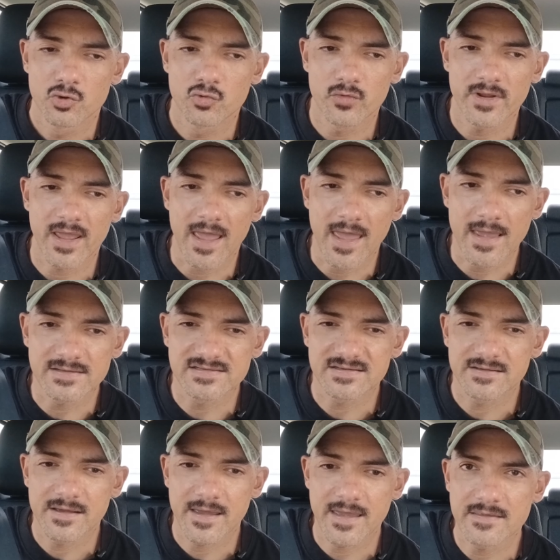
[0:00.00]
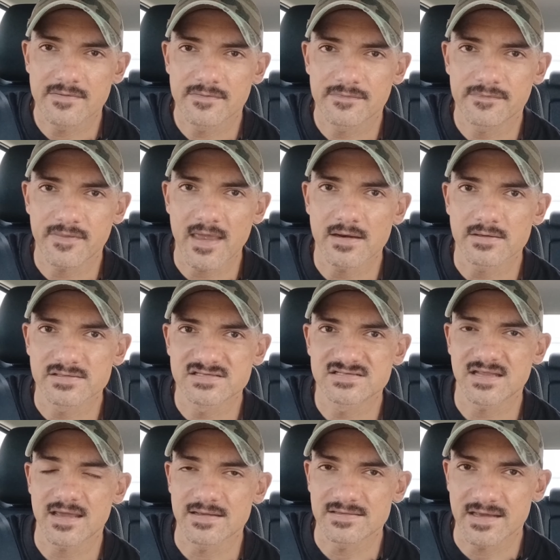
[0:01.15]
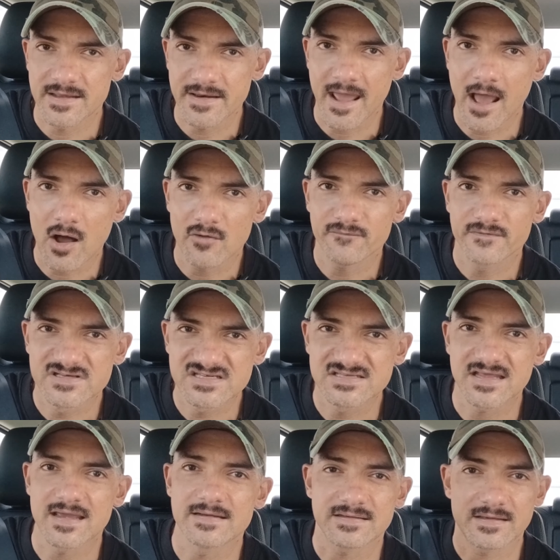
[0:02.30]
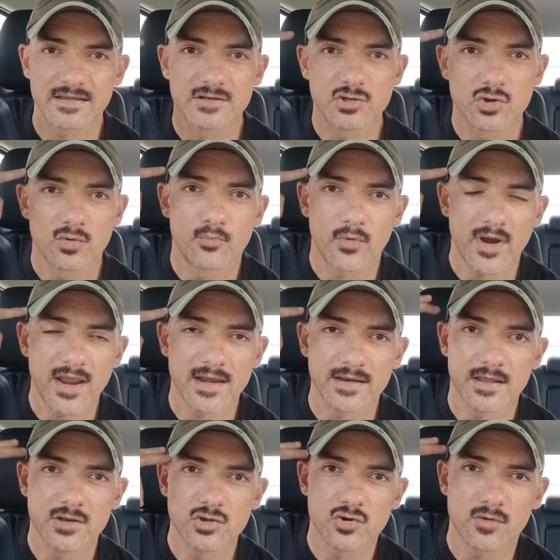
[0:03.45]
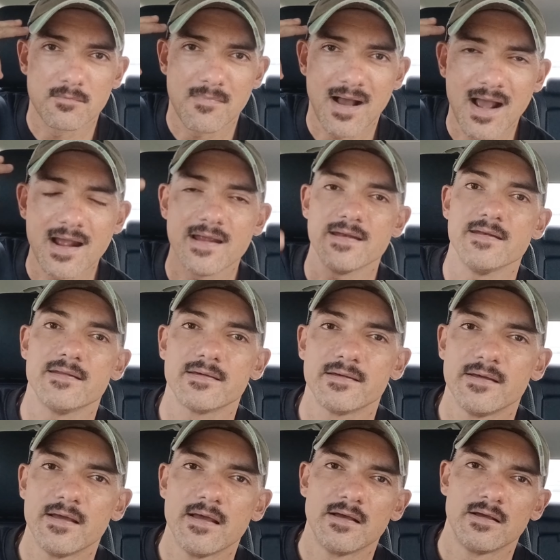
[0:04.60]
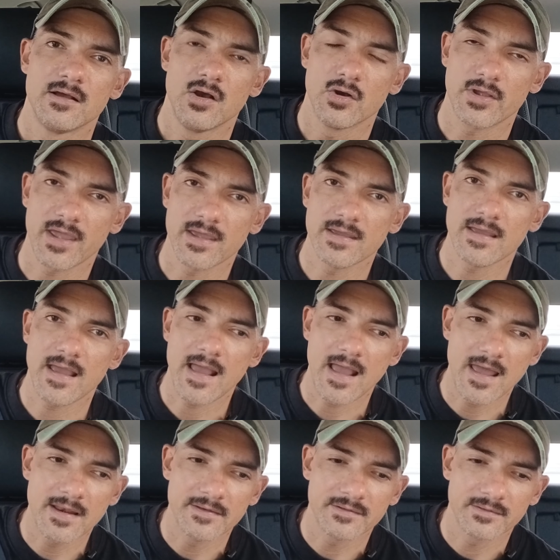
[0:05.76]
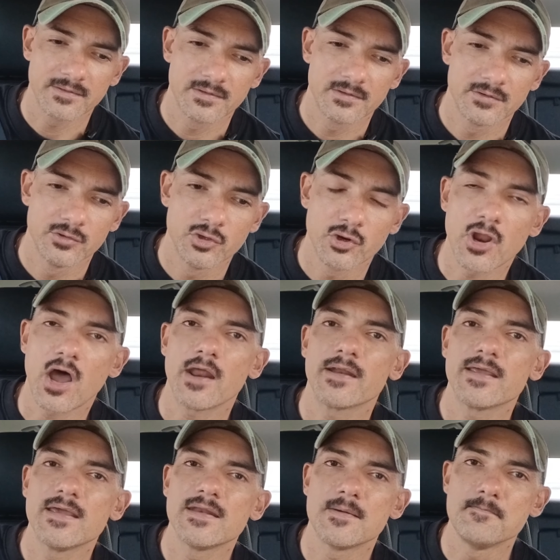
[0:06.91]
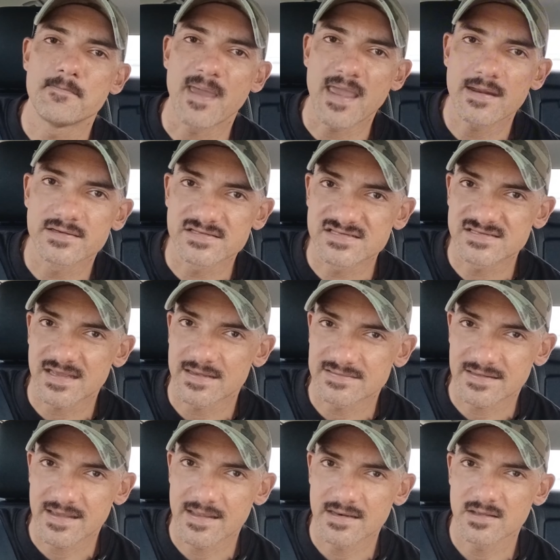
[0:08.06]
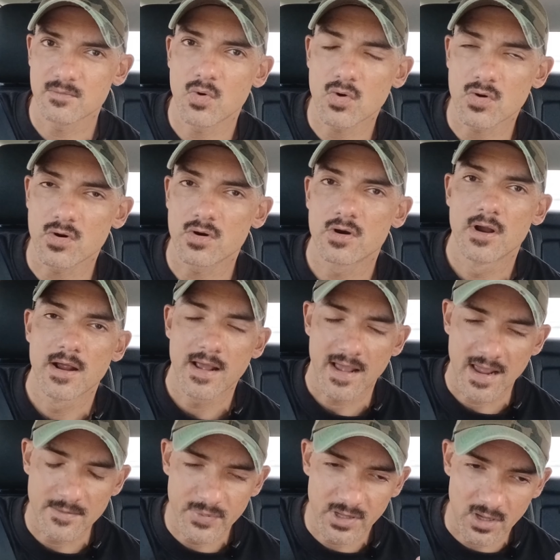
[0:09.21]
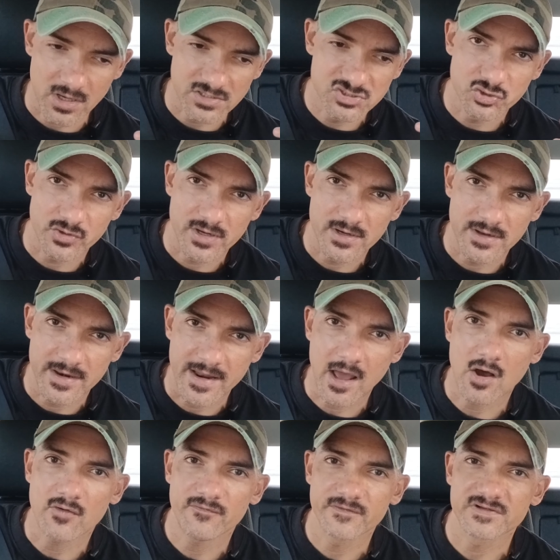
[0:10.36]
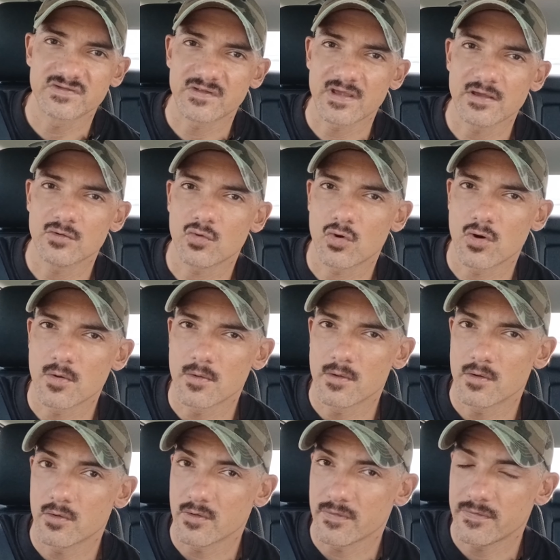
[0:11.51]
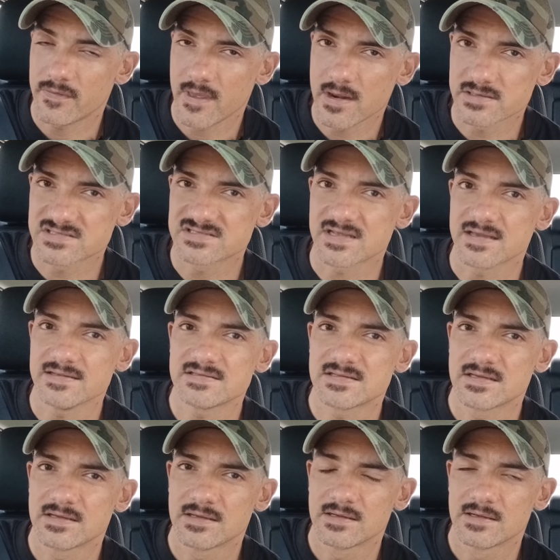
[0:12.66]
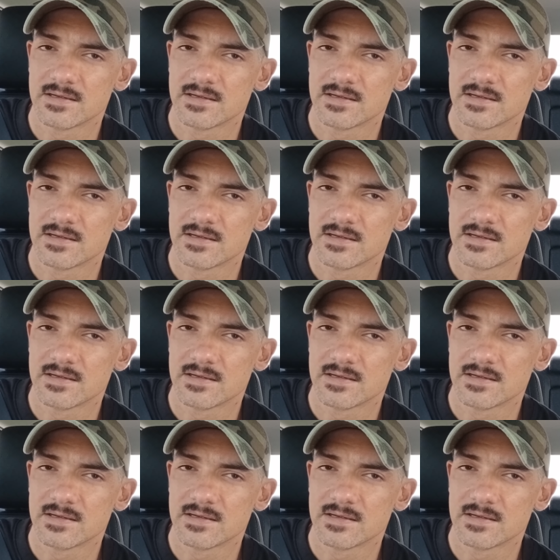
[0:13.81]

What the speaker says: create a theta state, an alpha state in your brain, in your mind, okay? And you're not in a beta state anymore. And because you're in an alpha state or theta state,